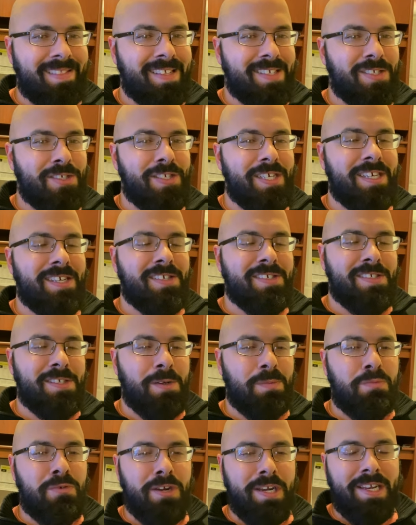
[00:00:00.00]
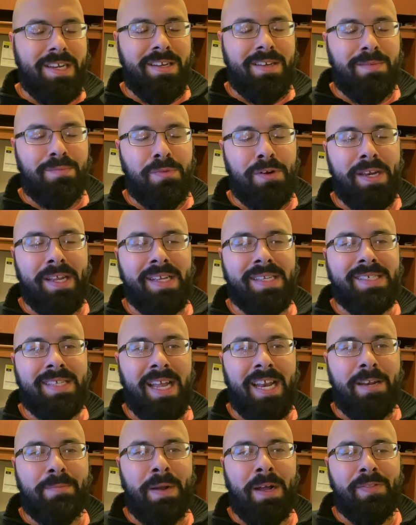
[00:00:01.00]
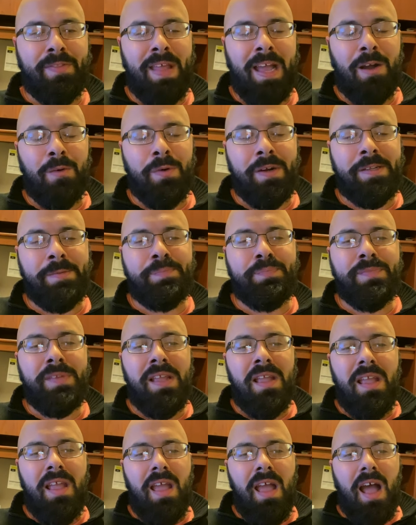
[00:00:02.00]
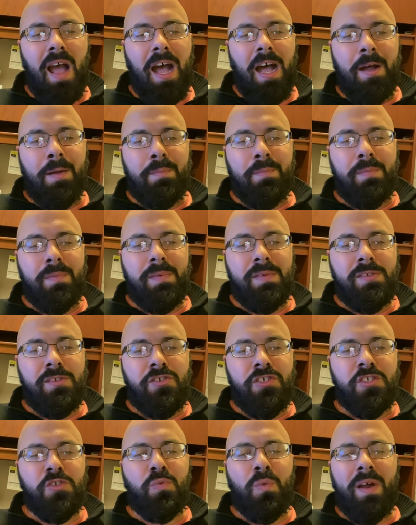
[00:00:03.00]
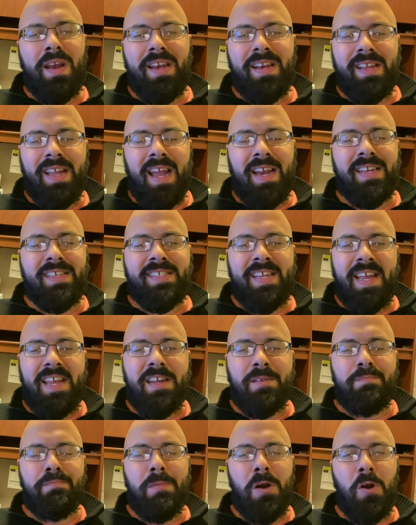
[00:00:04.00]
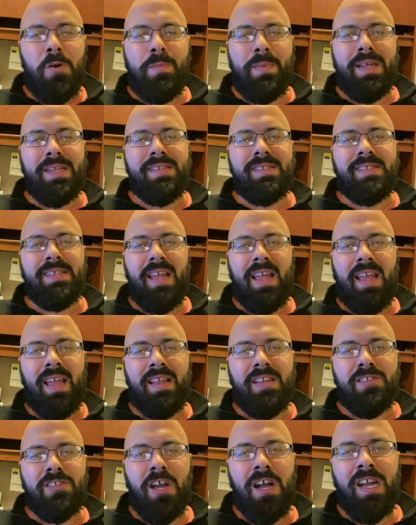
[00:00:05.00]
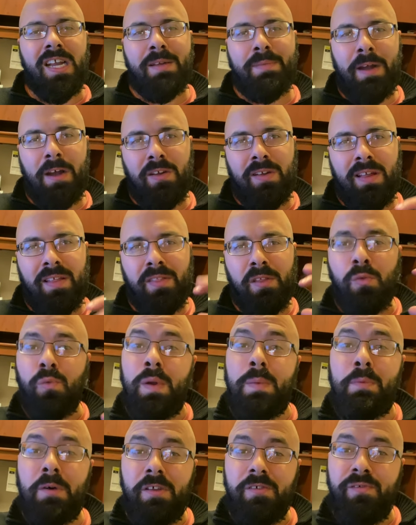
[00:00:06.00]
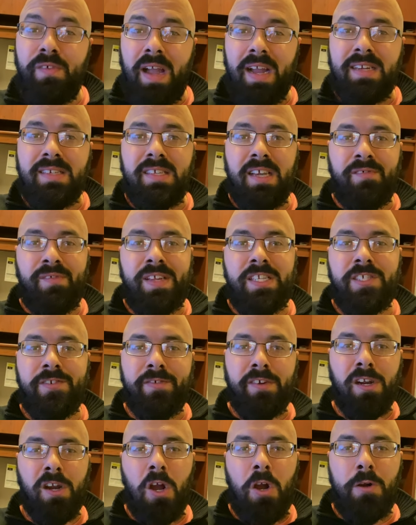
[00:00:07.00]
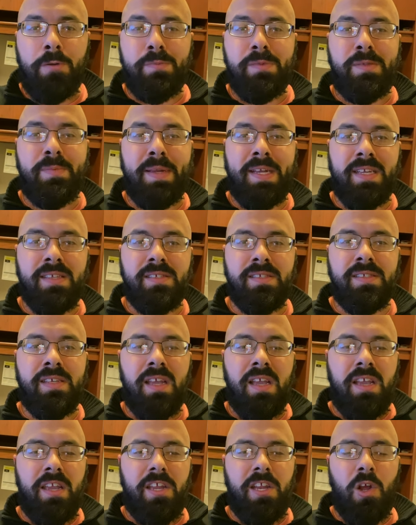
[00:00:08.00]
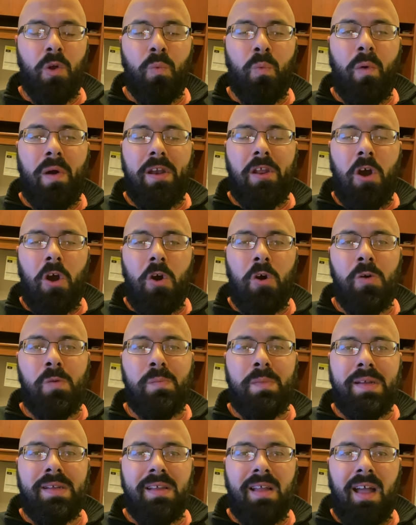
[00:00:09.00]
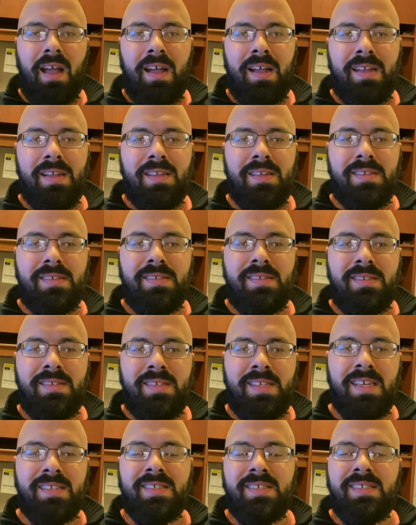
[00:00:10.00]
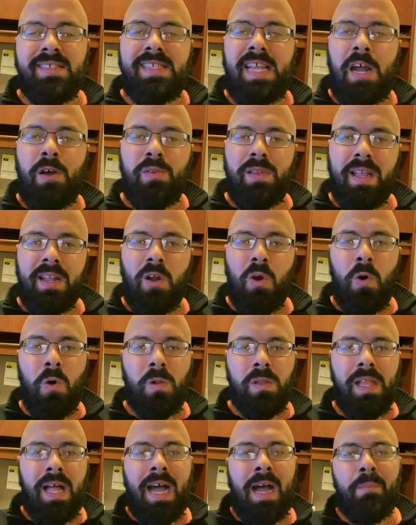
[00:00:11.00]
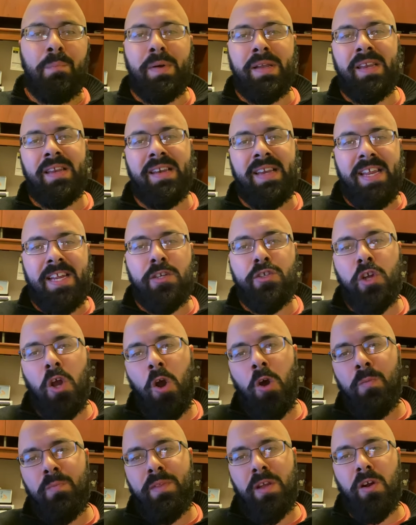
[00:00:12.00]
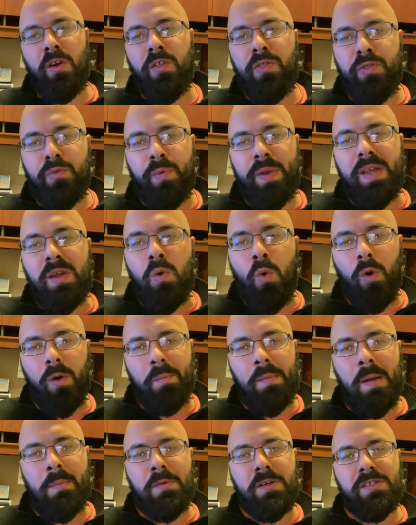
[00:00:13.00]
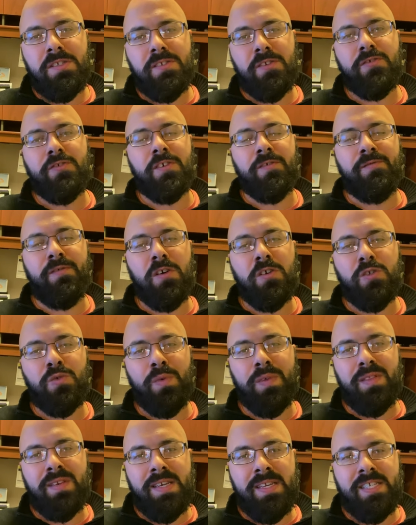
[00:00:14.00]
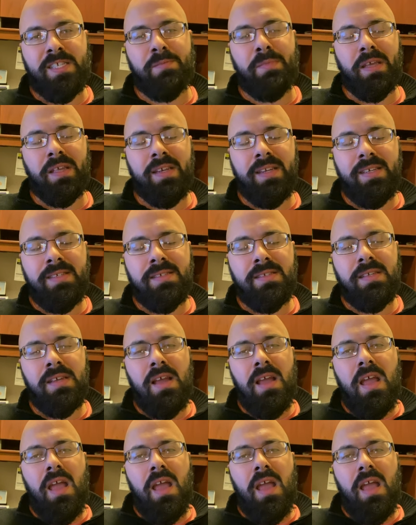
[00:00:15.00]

this year, so pretty, pretty excited about that one. Um, just wanted to kind of take a moment and talk about the ripple effect of each of our homes because, you know, one home uh, doesn't sound like a whole lot, but in each home there are three core members. Those are folks with disabilities.